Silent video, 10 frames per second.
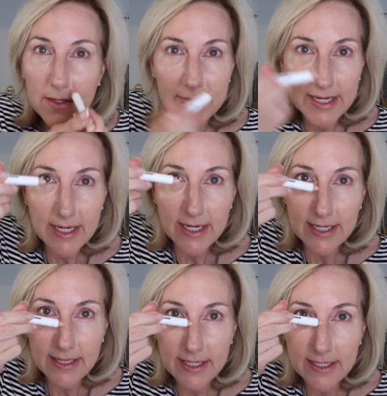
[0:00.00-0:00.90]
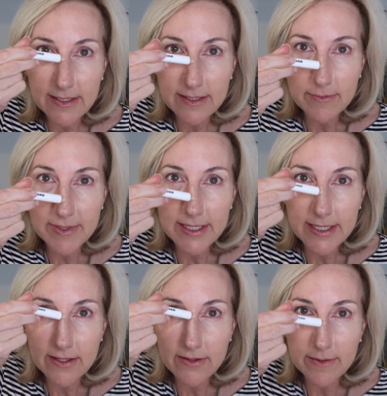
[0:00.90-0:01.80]
I may highlight a little bit
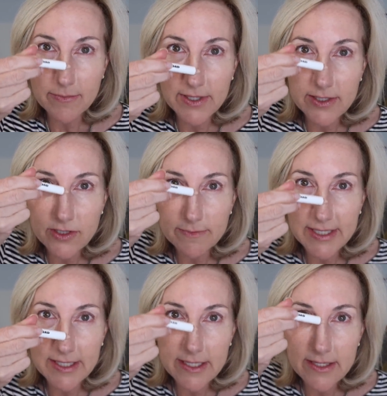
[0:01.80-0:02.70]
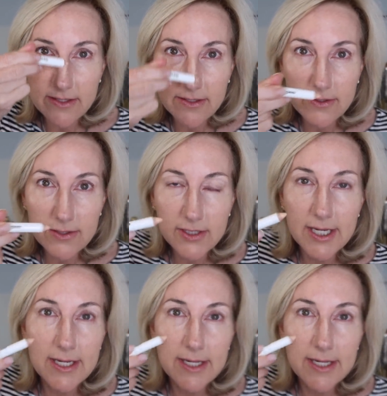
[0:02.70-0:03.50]
down the bridge of my nose.